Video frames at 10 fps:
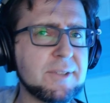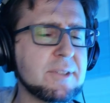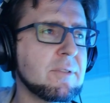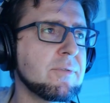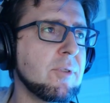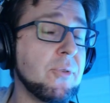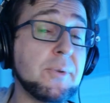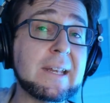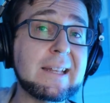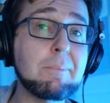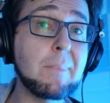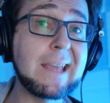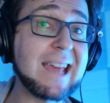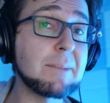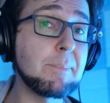and so forth, you can
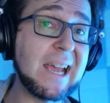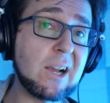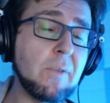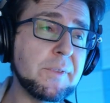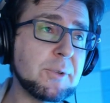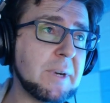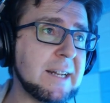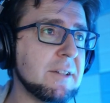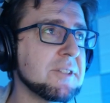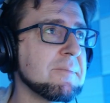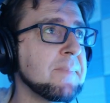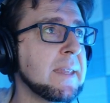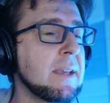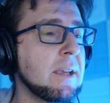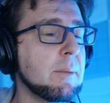get back on the rails
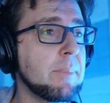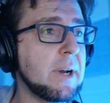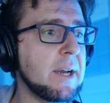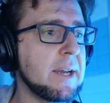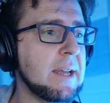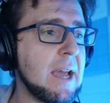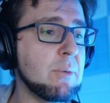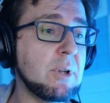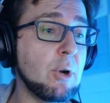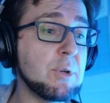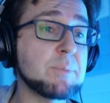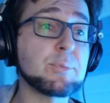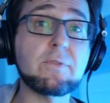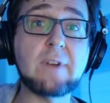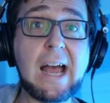by, I will always
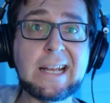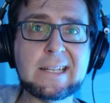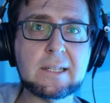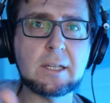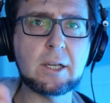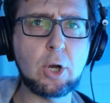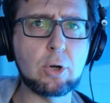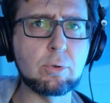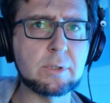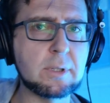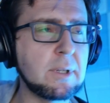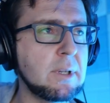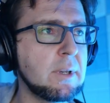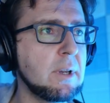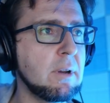provide the code
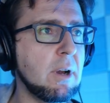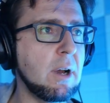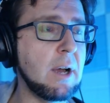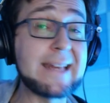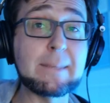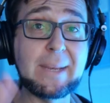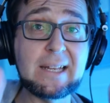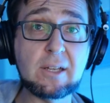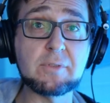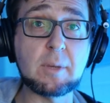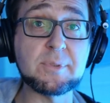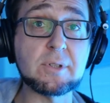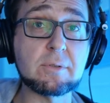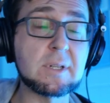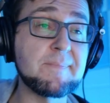at the beginning of the
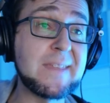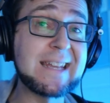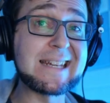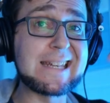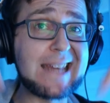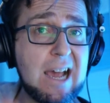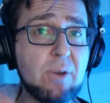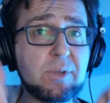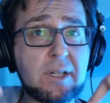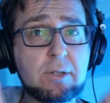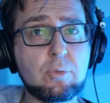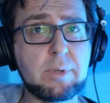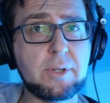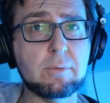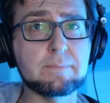episode down in the
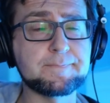doobly-doo.